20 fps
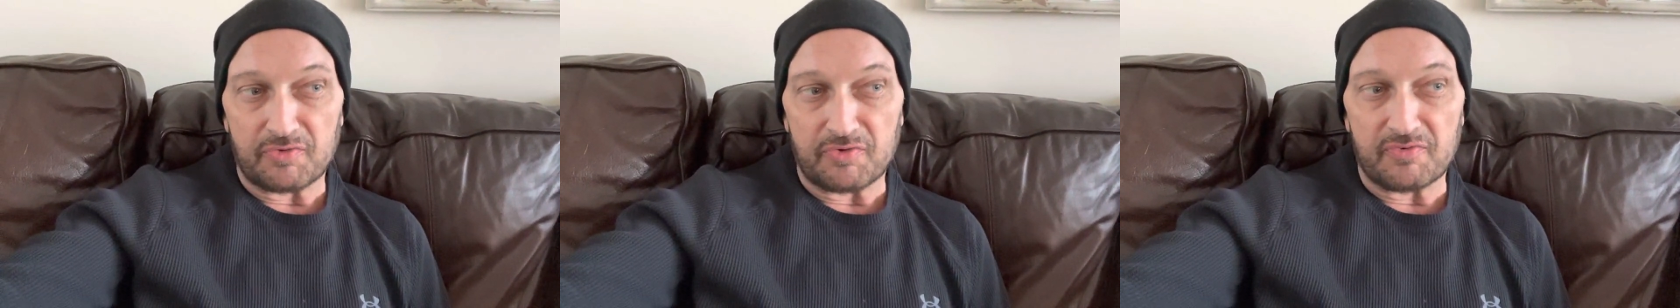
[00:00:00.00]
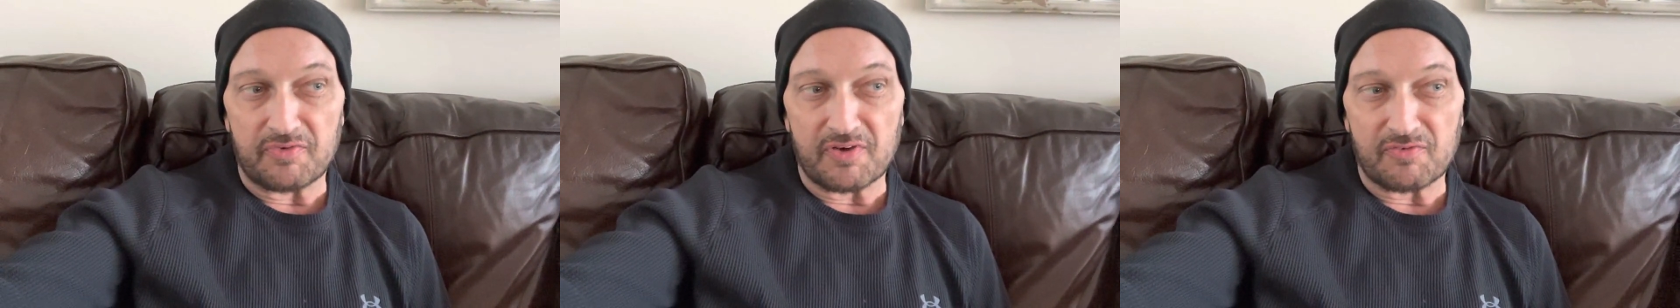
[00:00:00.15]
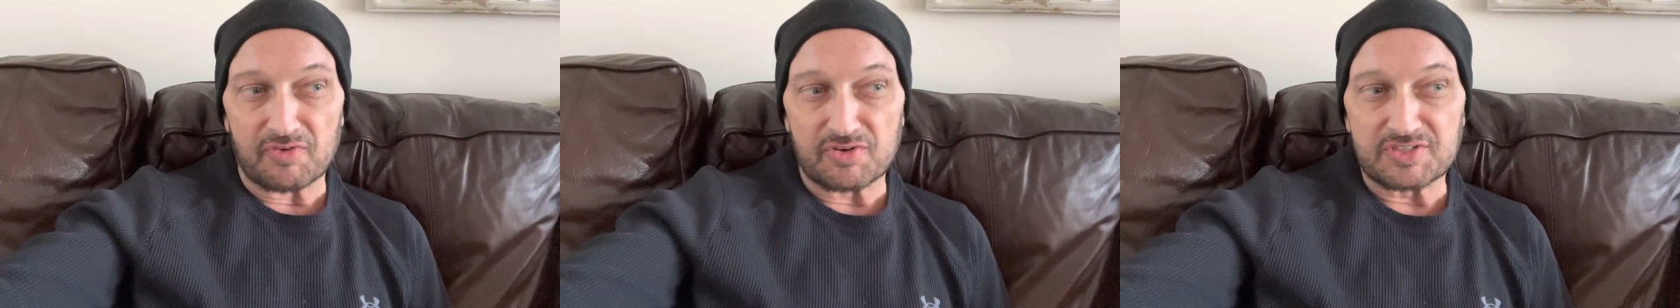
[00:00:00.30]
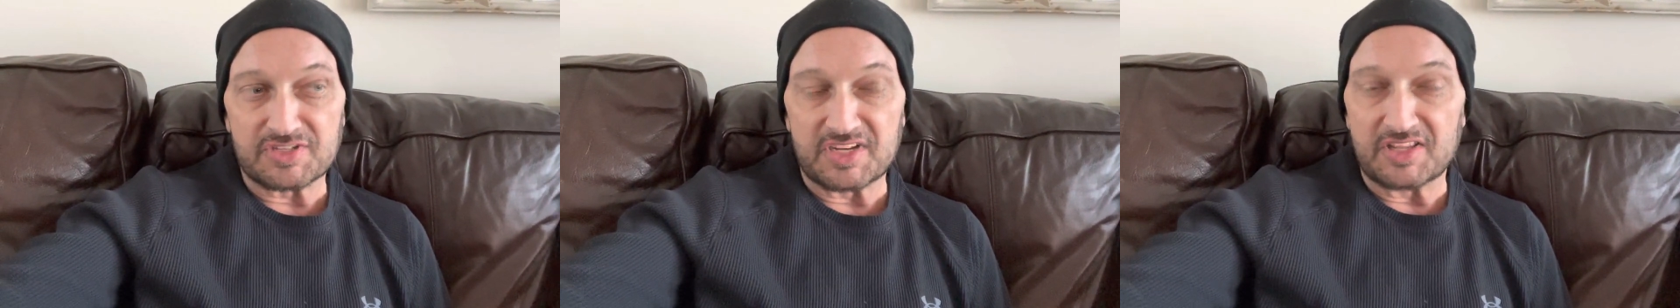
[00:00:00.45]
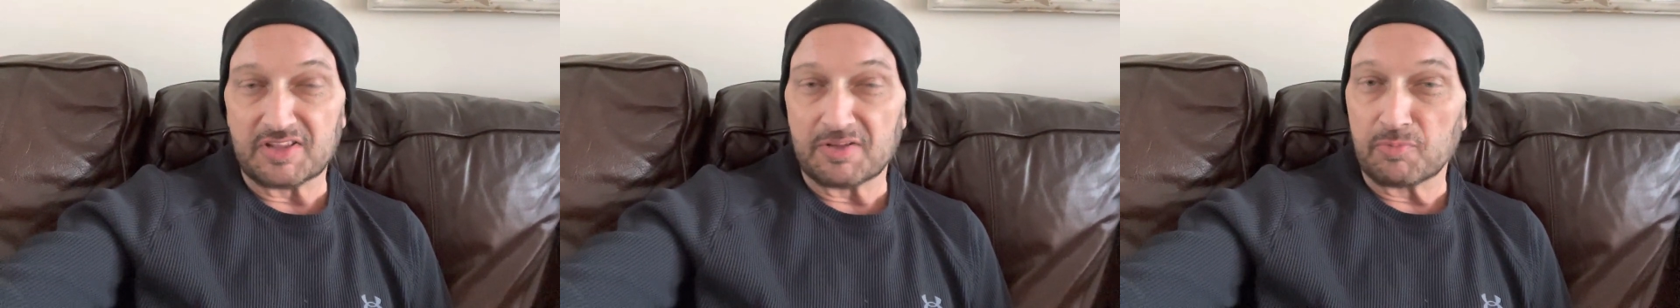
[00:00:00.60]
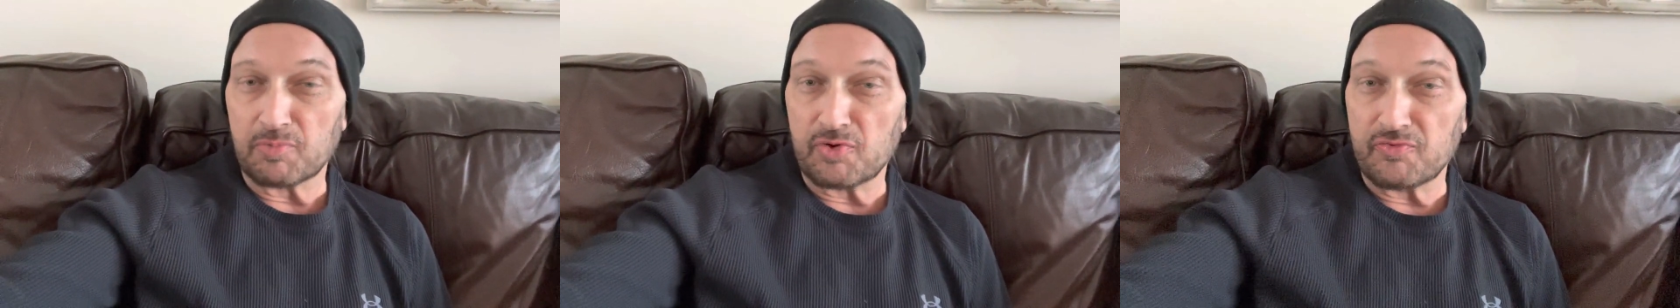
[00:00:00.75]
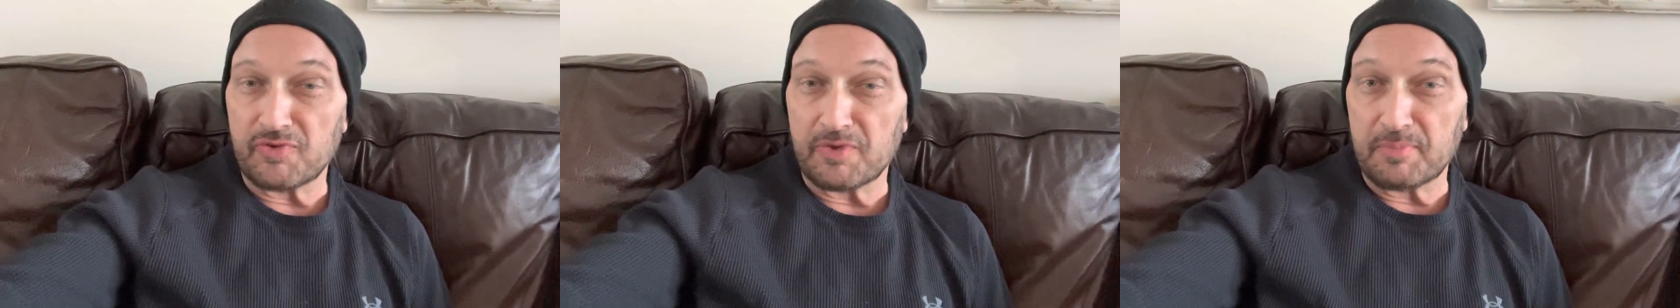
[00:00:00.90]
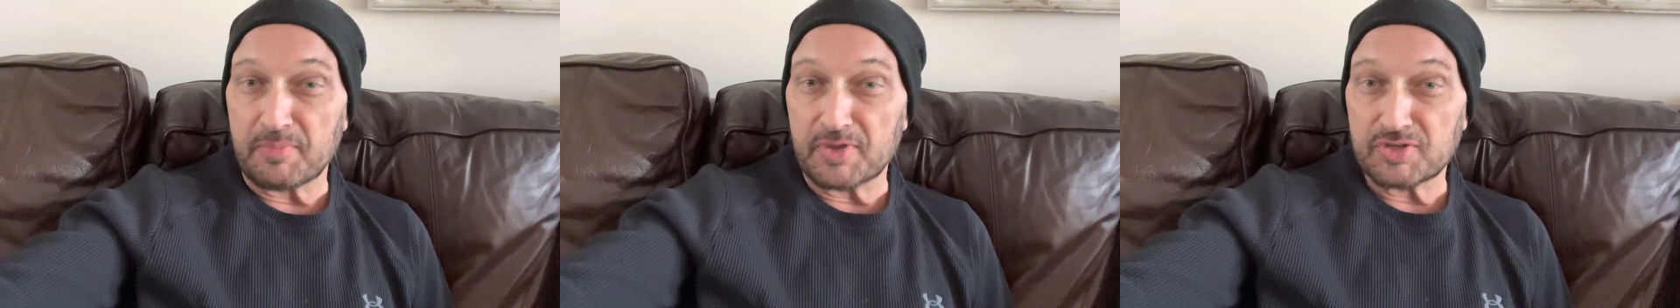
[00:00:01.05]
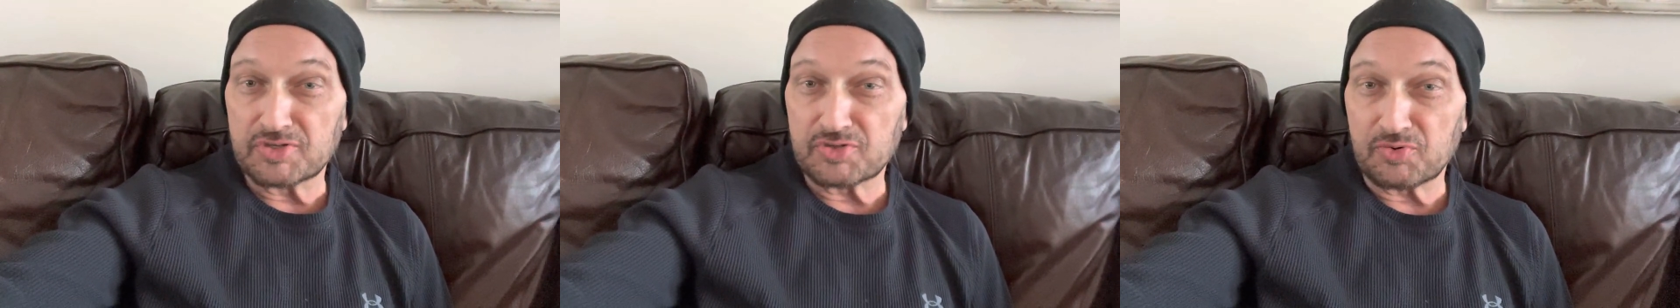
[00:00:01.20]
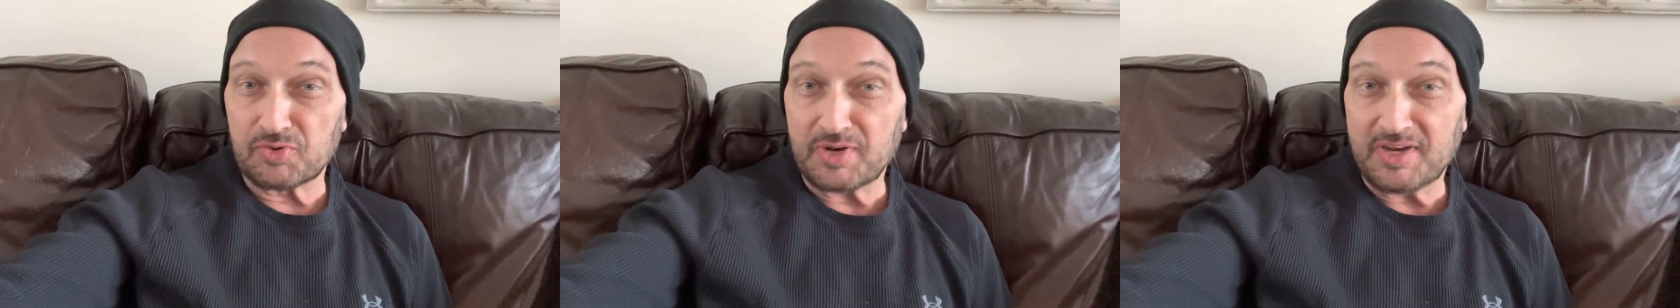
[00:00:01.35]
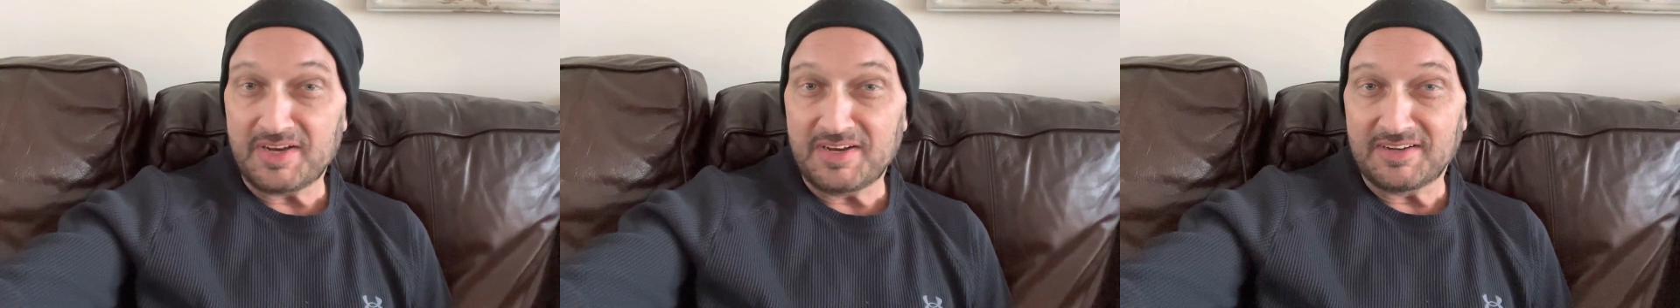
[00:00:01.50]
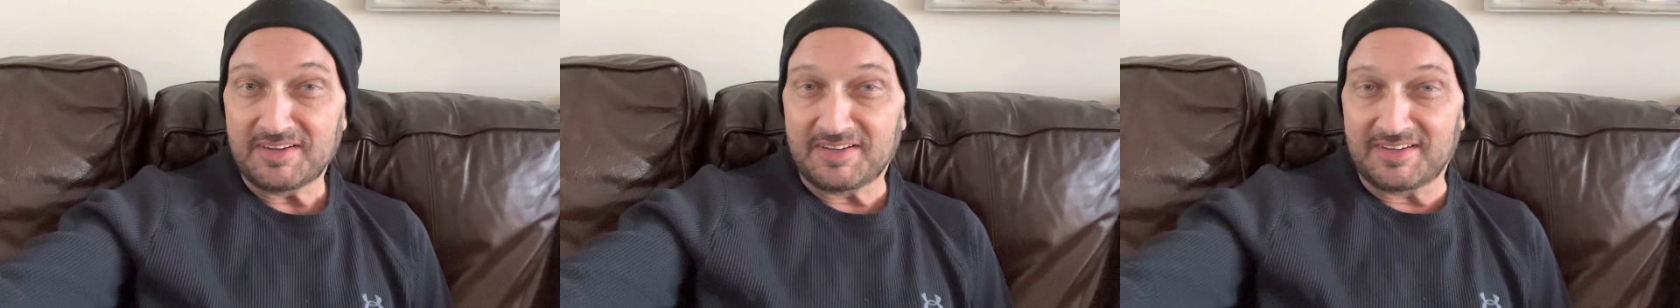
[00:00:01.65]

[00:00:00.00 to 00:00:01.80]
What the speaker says: you've ever seen the movie Misery,